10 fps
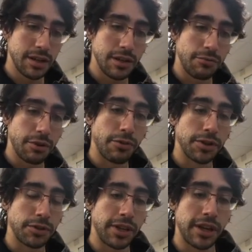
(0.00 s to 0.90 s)
we want
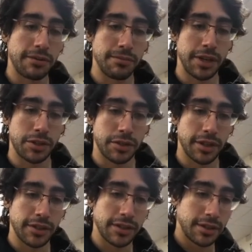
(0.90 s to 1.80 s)
to get
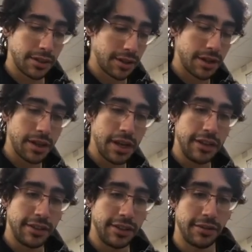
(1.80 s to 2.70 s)
matrix
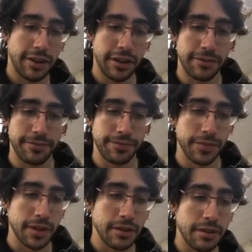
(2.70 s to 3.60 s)
AC, right?
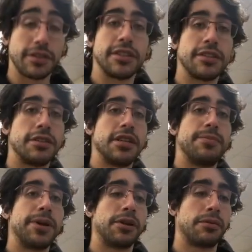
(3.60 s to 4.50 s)
This is the
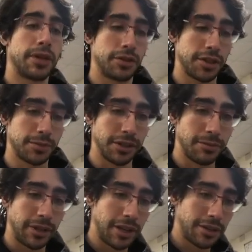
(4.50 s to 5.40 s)
typical matrix
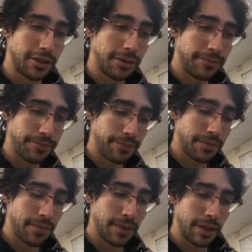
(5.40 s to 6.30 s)
multiplication.
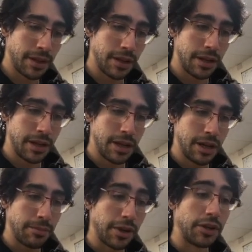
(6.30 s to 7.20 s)

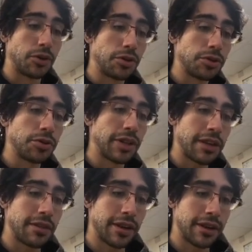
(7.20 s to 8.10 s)
But in order to get
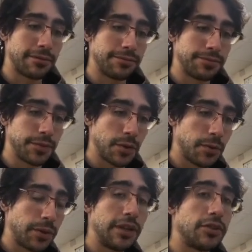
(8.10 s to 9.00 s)
there, we
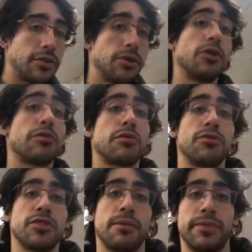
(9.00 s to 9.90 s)
need to go through
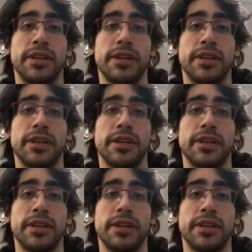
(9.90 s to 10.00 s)
some